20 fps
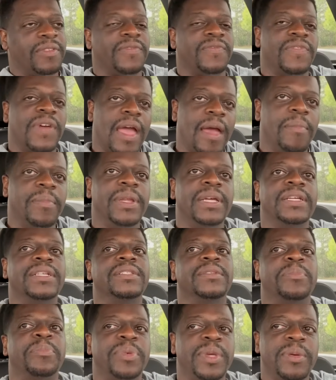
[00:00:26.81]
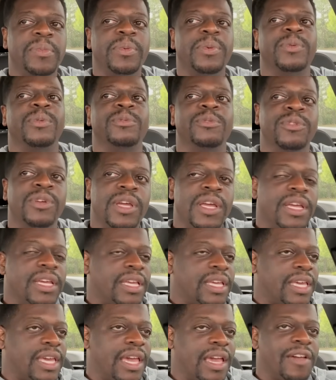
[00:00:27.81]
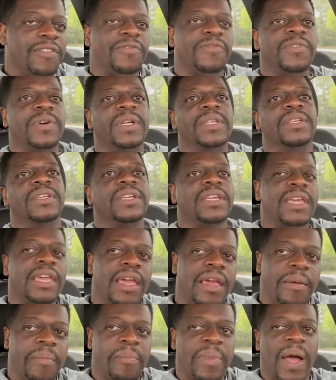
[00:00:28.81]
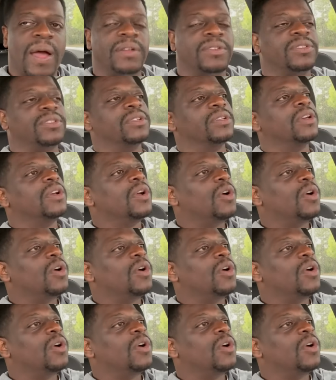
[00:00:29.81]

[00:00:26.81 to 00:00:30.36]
Family is the people who care for you, care about you,